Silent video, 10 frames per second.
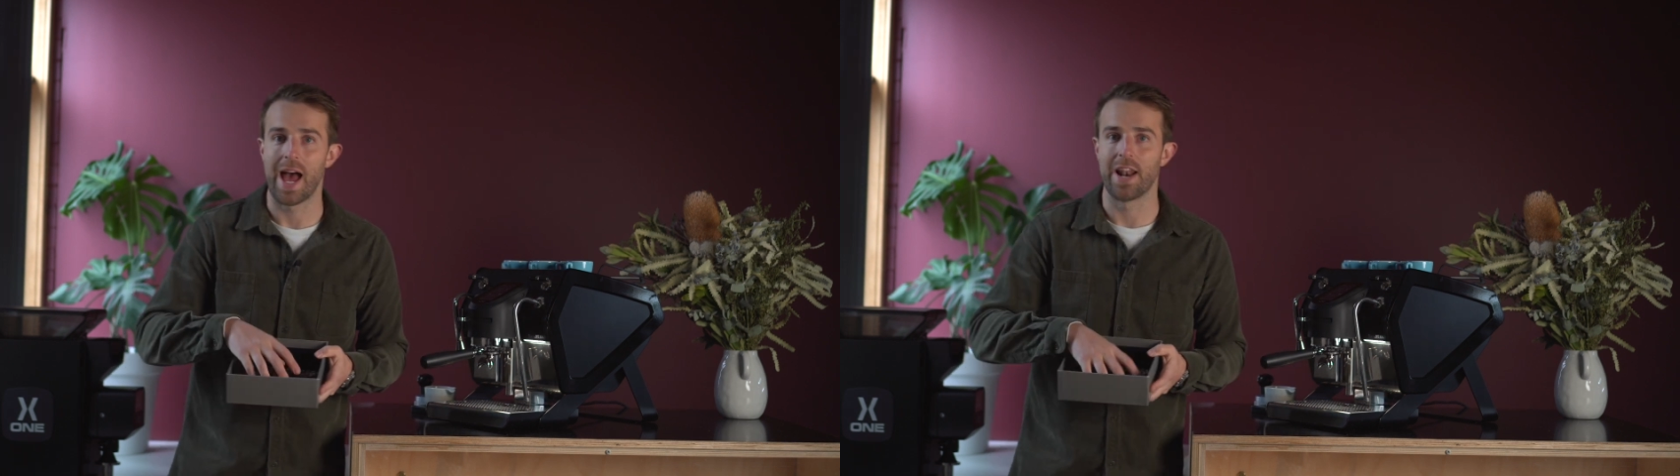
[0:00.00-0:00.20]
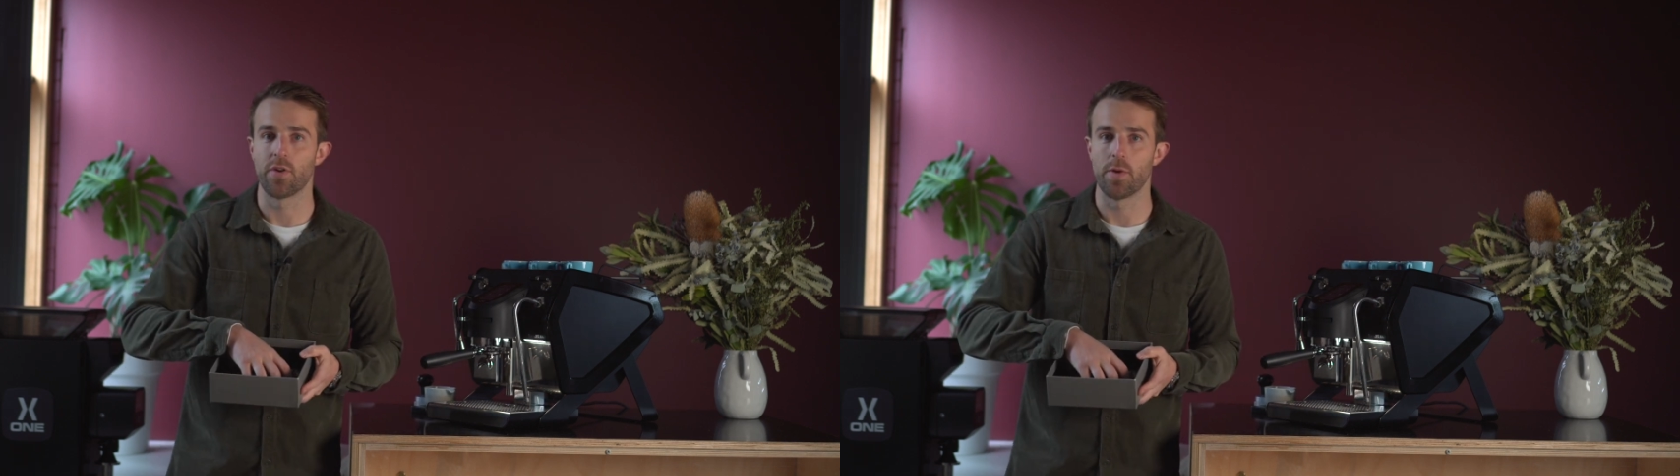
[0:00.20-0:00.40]

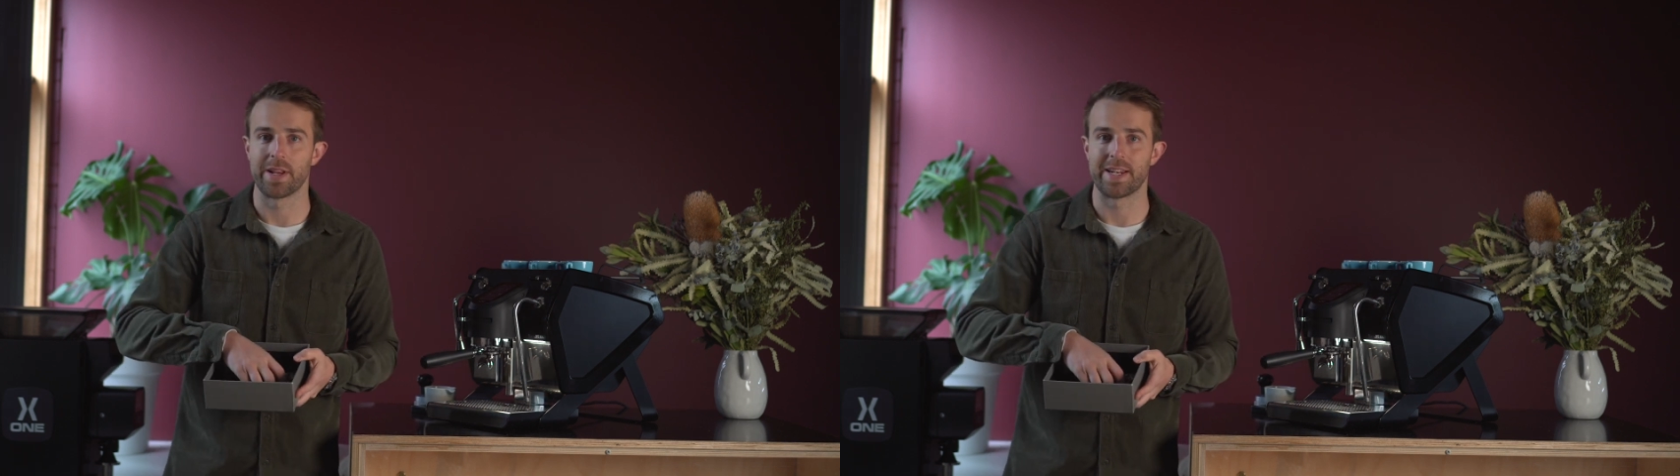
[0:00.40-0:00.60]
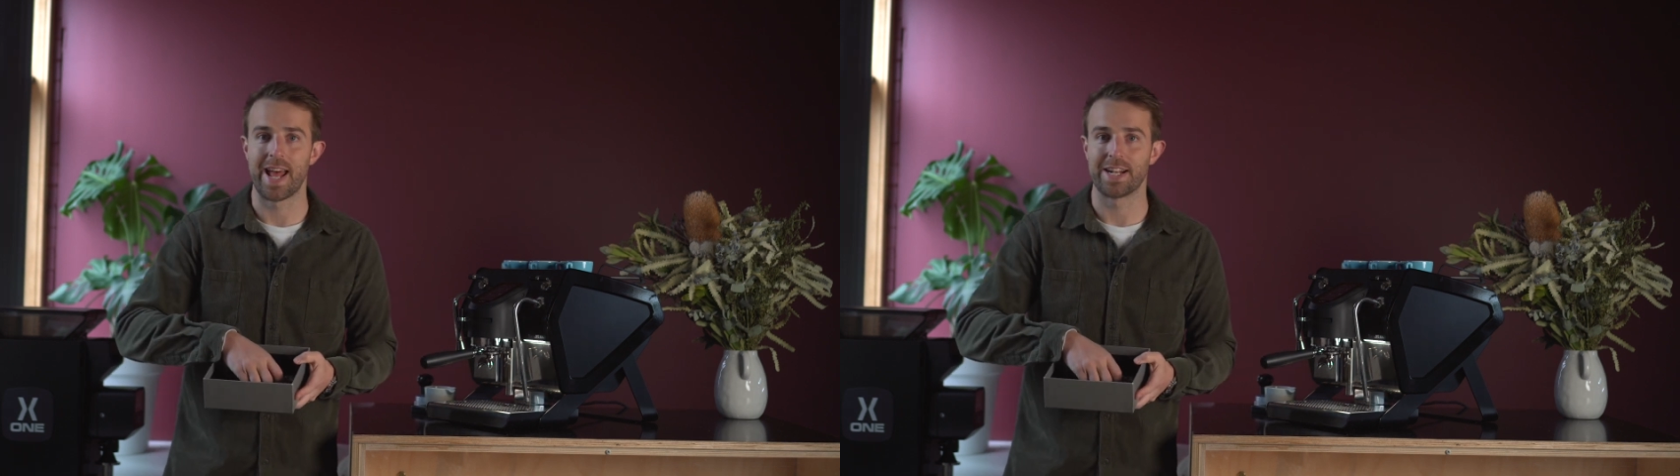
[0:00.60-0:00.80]

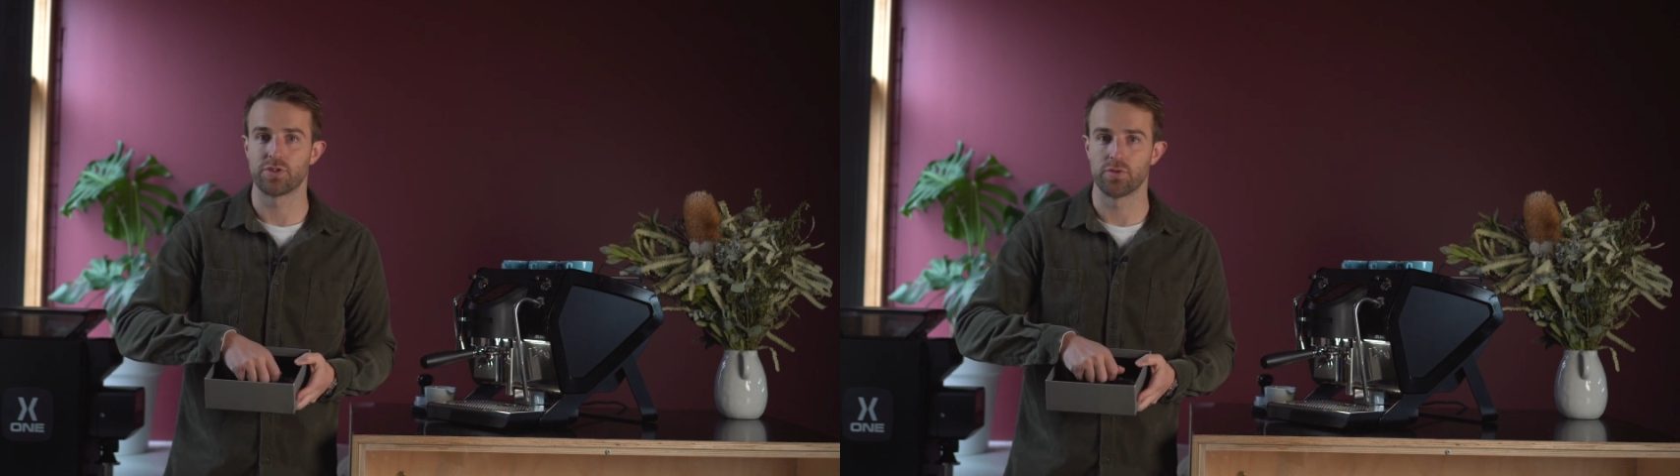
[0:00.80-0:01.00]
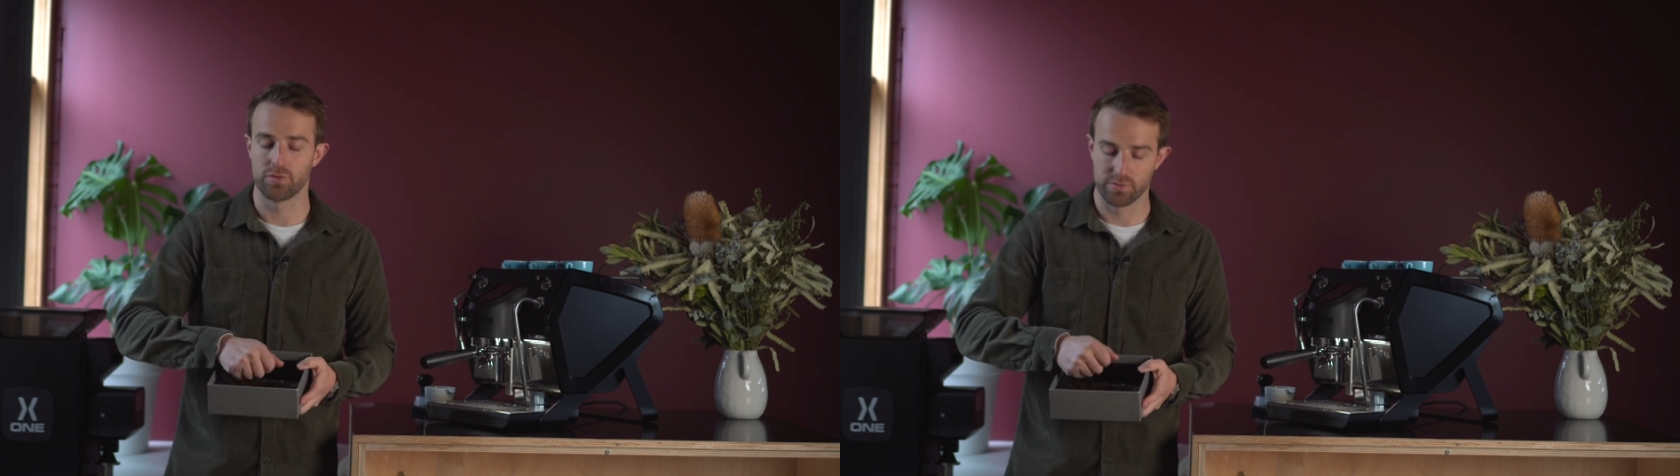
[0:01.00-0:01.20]
anaerobic
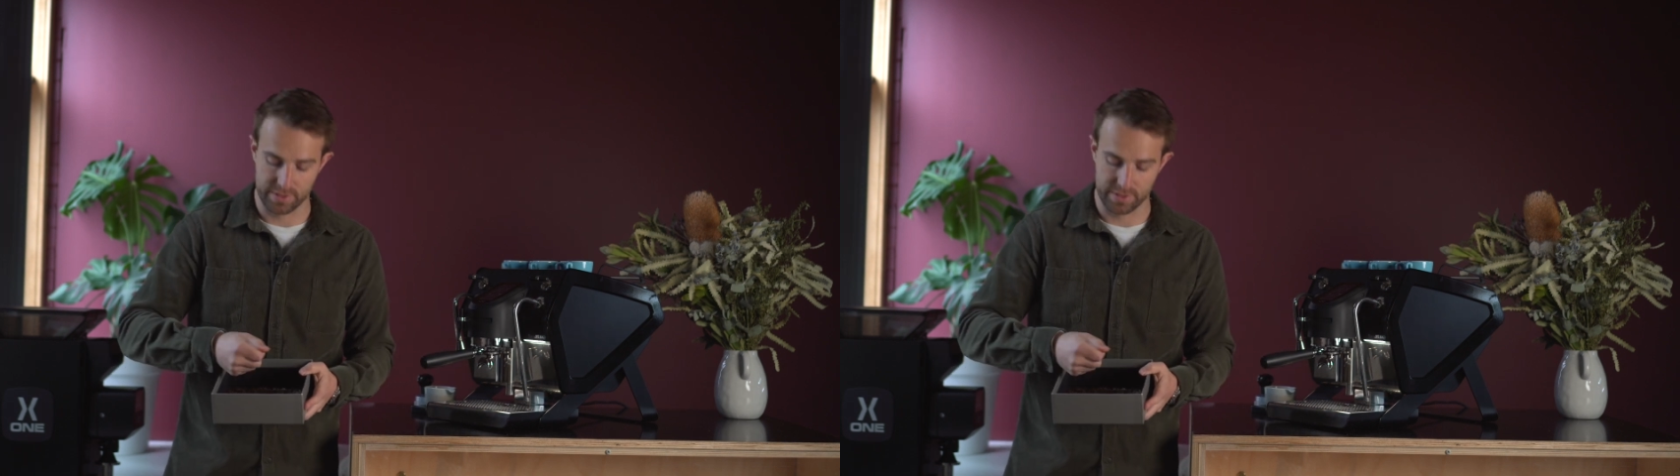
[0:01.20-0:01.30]
natural